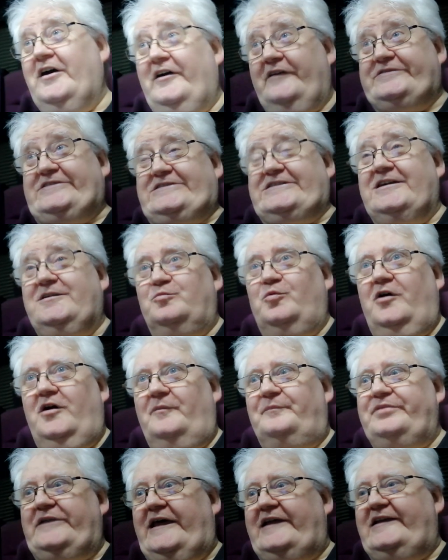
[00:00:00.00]
I've seen what
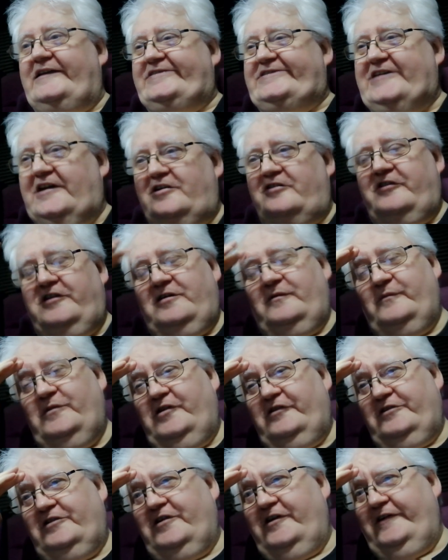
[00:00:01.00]
a planetarium
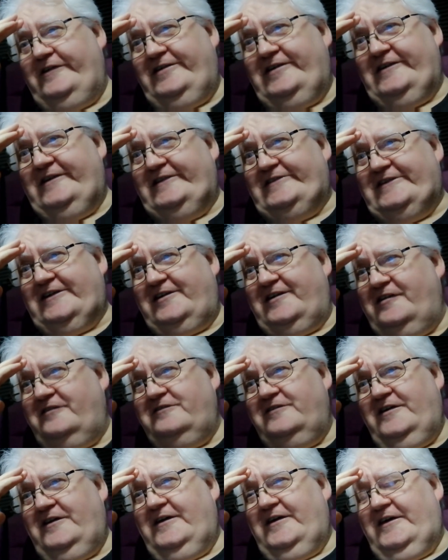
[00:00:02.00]
looked like years ago.
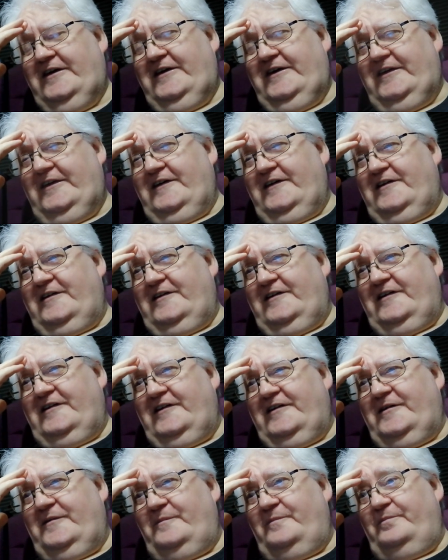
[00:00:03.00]

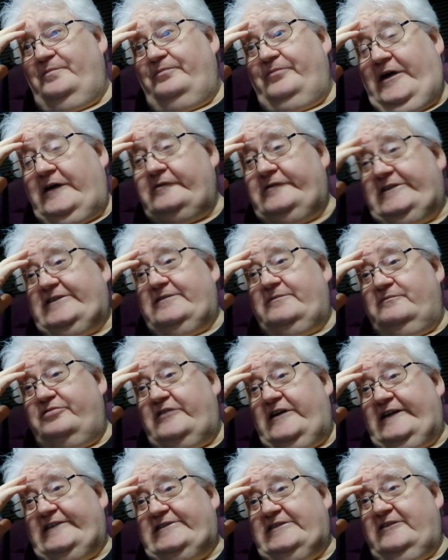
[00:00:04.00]
Um, that was
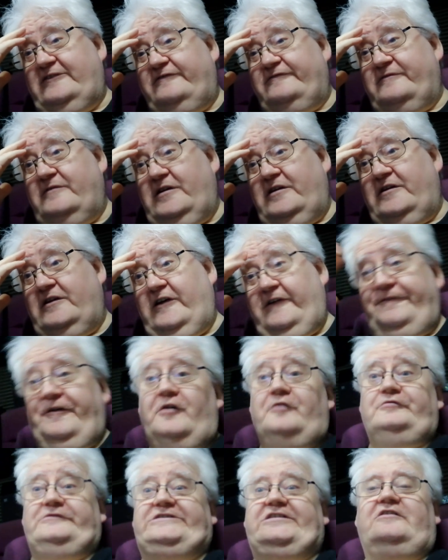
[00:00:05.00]
impressive. Uh, if
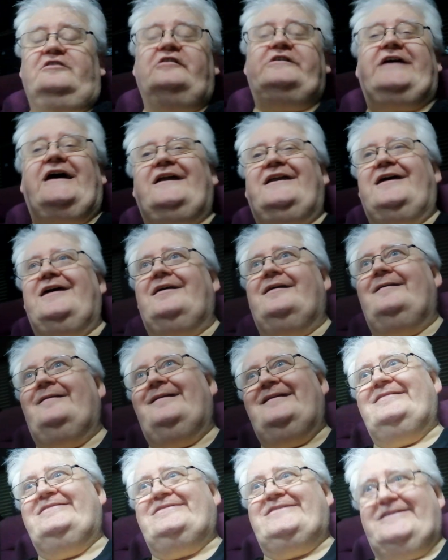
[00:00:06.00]
I were to look at it
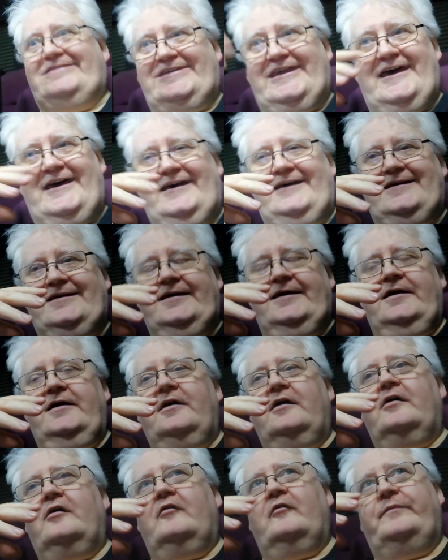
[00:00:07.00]
today,
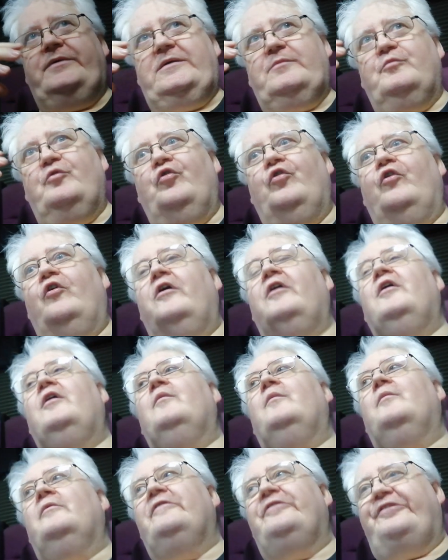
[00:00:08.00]
I would be more
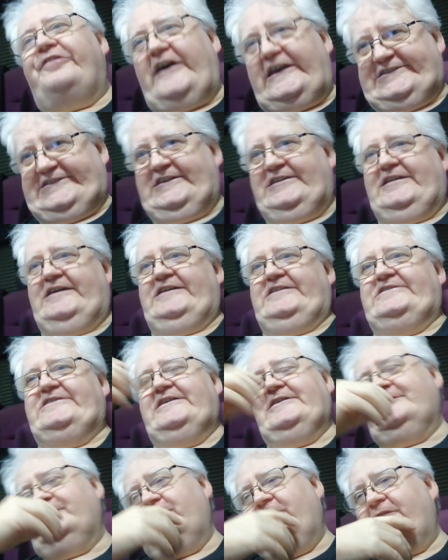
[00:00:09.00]

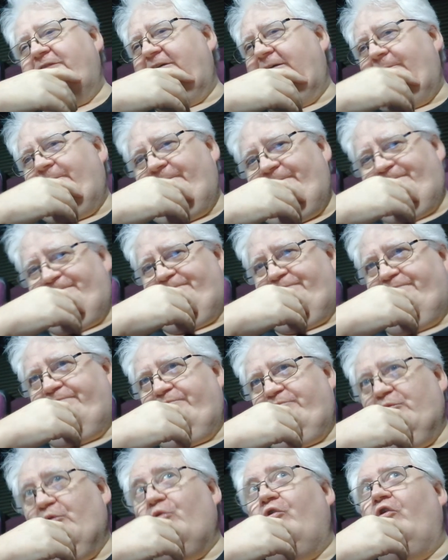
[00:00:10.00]
fascinated with it,
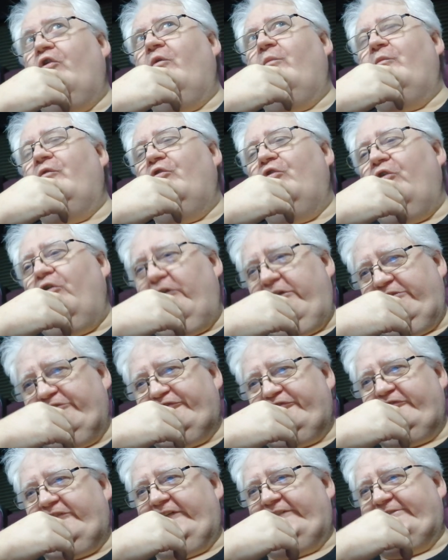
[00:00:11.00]
more, more
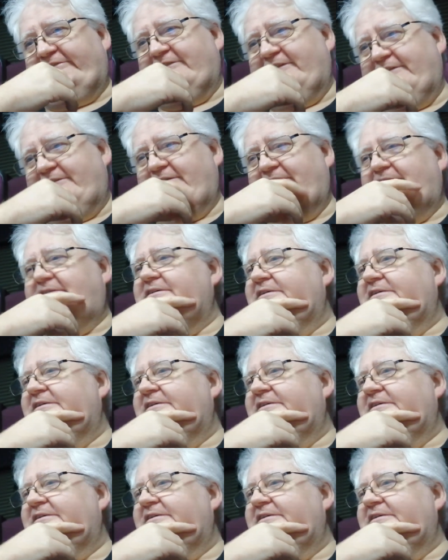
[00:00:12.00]
interested